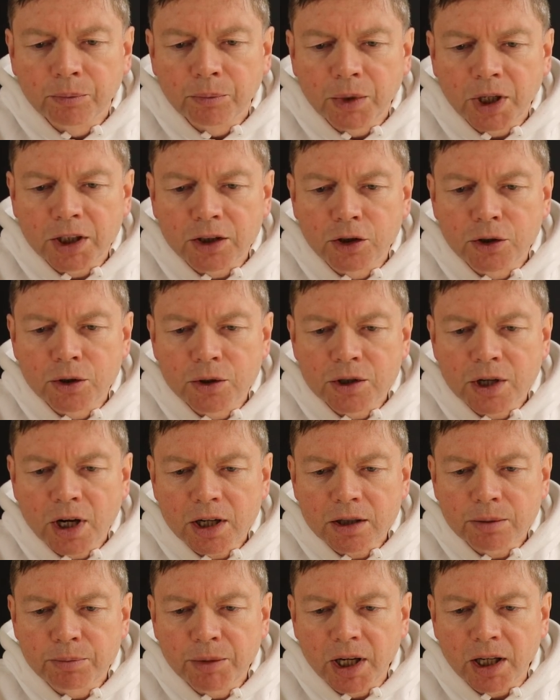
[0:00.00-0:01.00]
But to
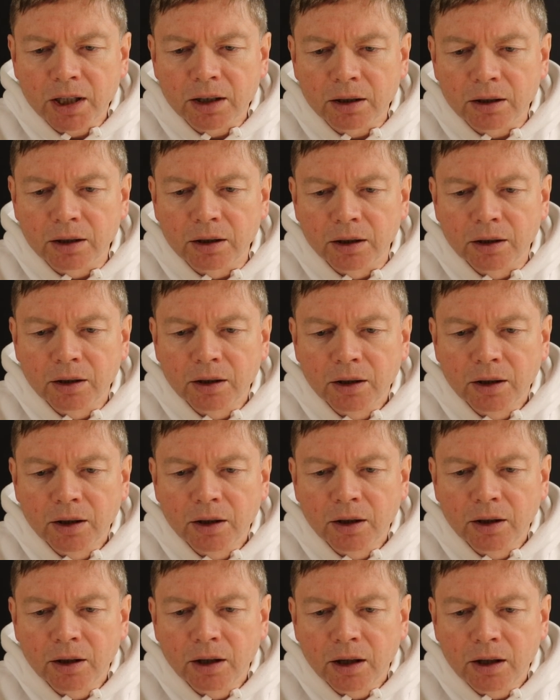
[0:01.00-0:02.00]
such men,
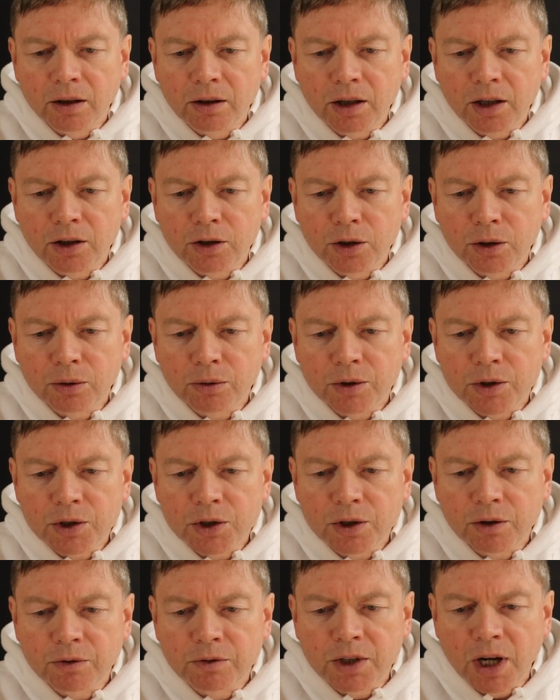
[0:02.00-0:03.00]
the
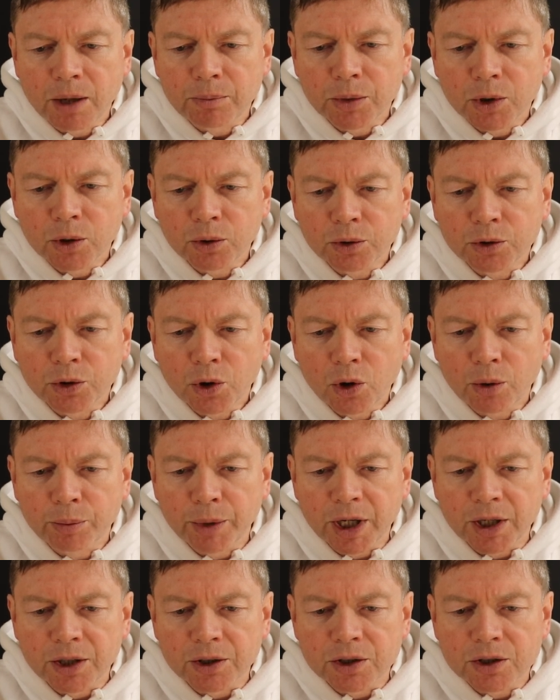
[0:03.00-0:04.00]
endurance of temporal
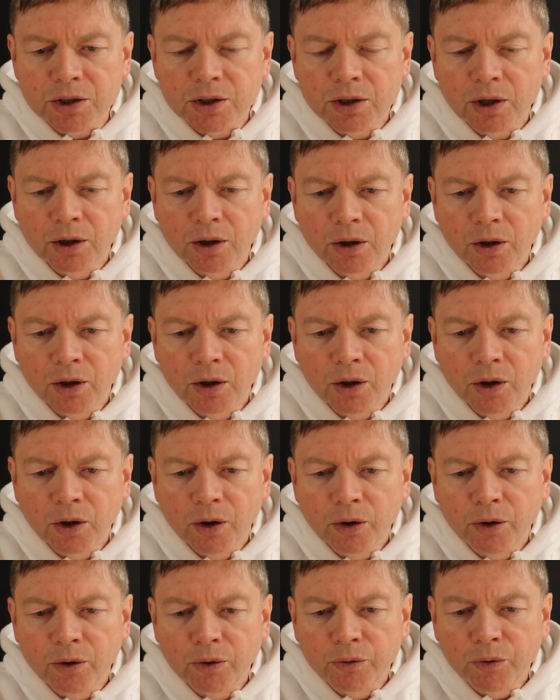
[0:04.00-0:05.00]
torments
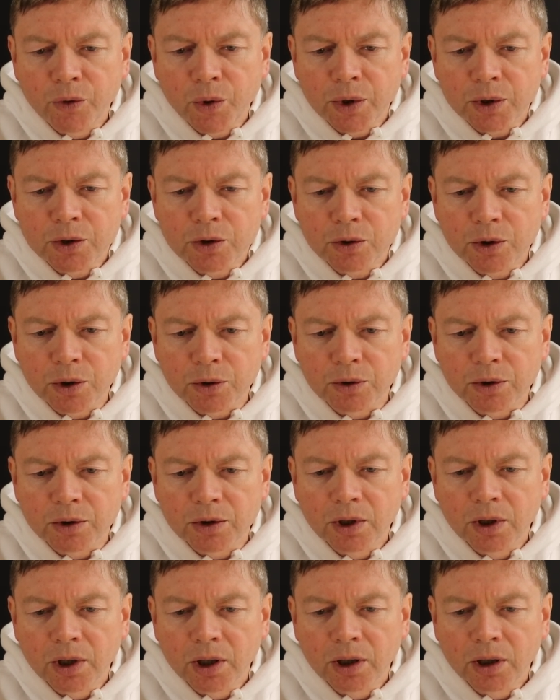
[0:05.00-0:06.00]
for the
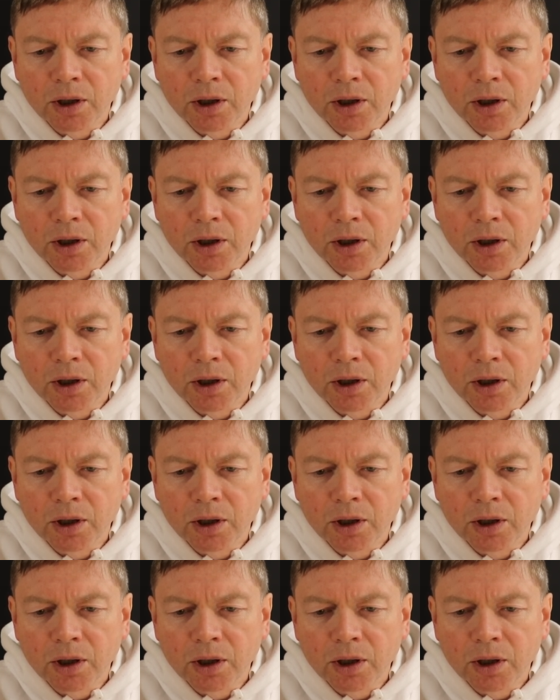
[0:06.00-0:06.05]
truth